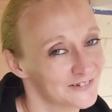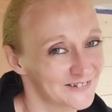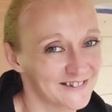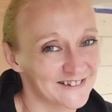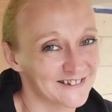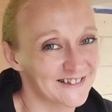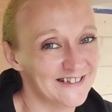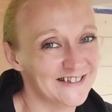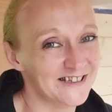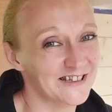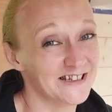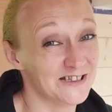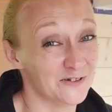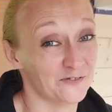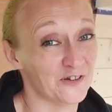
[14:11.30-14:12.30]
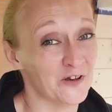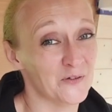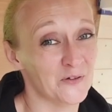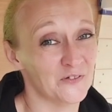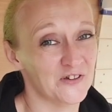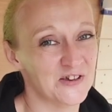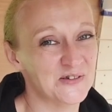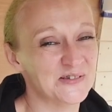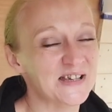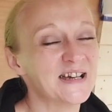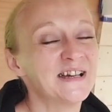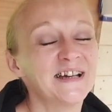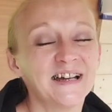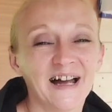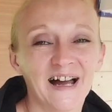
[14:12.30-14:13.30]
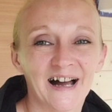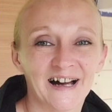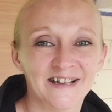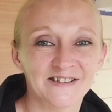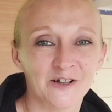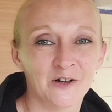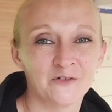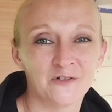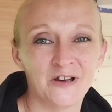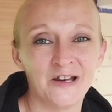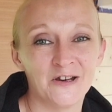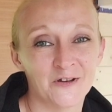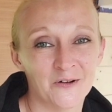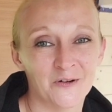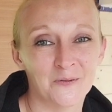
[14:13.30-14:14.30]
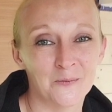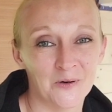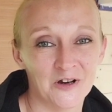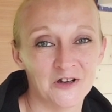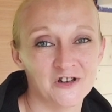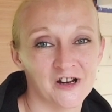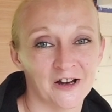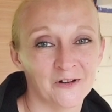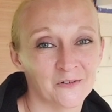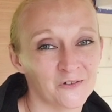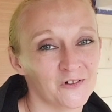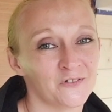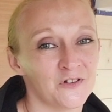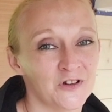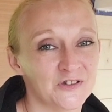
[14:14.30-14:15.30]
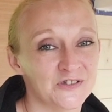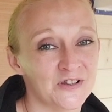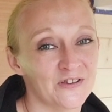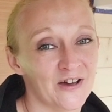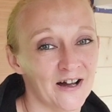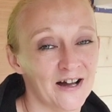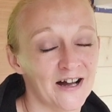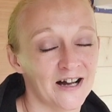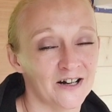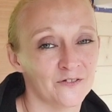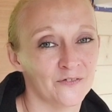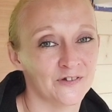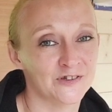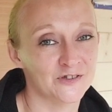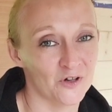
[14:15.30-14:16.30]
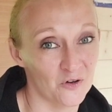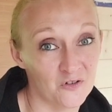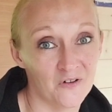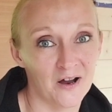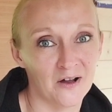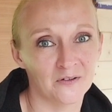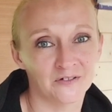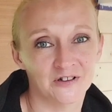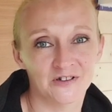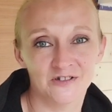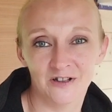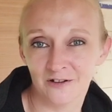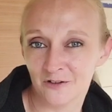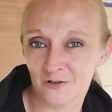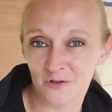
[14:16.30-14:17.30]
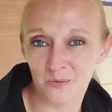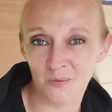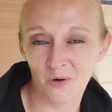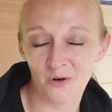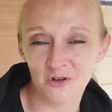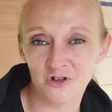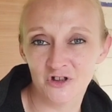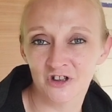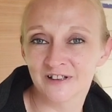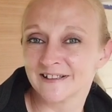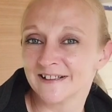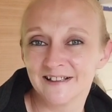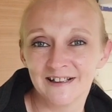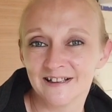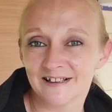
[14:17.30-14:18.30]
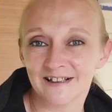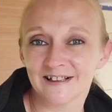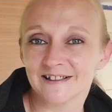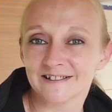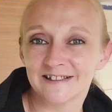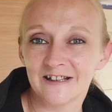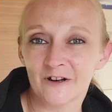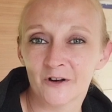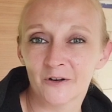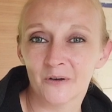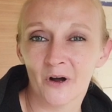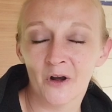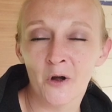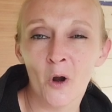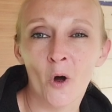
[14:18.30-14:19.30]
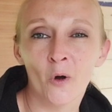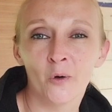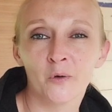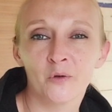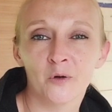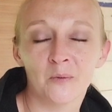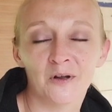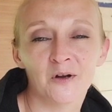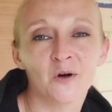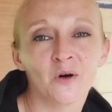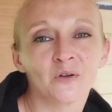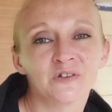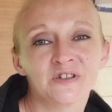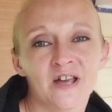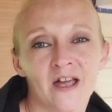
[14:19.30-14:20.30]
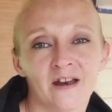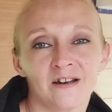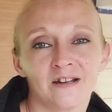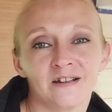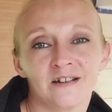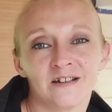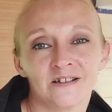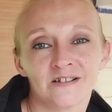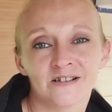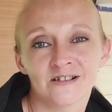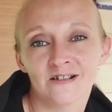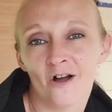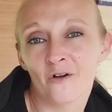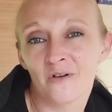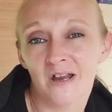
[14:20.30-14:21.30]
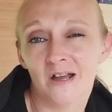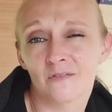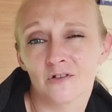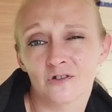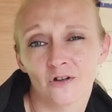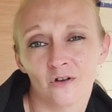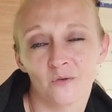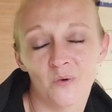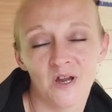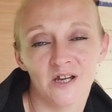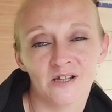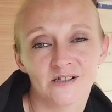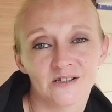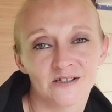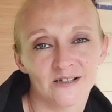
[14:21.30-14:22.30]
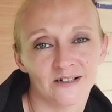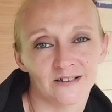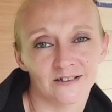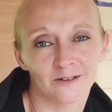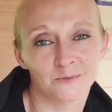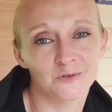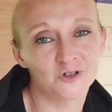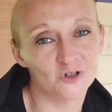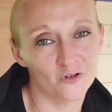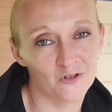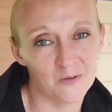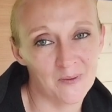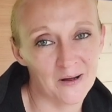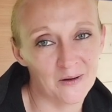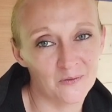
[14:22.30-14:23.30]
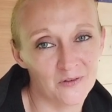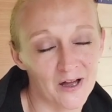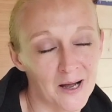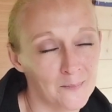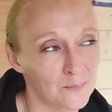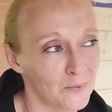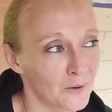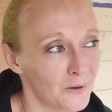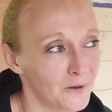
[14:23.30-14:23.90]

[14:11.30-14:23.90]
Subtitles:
there's a few of yous, and I really do appreciate all of yous that have stuck around, continued to watch. And you know, I know that my content is only every 2 weeks, and I'm sorry about that, but